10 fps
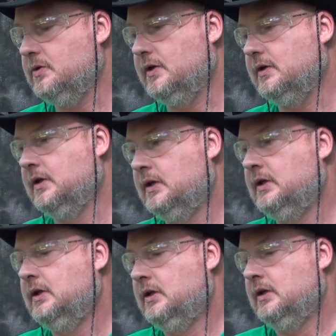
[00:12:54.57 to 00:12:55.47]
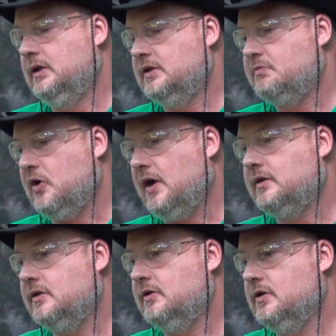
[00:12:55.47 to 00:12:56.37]
but its
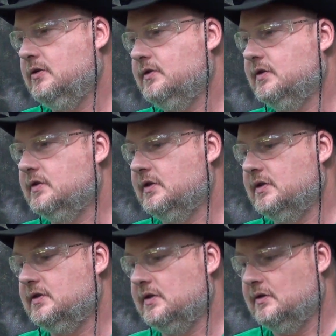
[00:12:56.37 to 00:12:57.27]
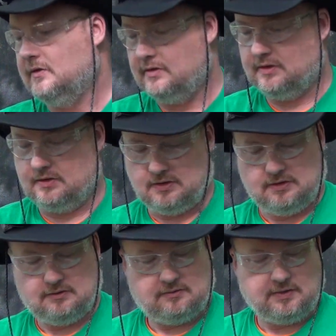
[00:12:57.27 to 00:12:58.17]
practical use is that it's
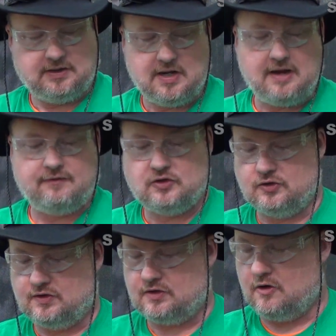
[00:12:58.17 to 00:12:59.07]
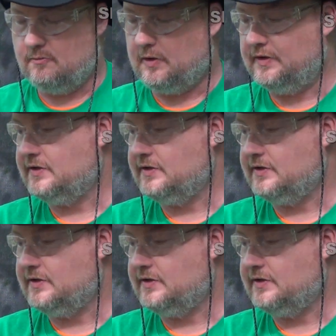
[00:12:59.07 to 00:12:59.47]
with the night vision scope on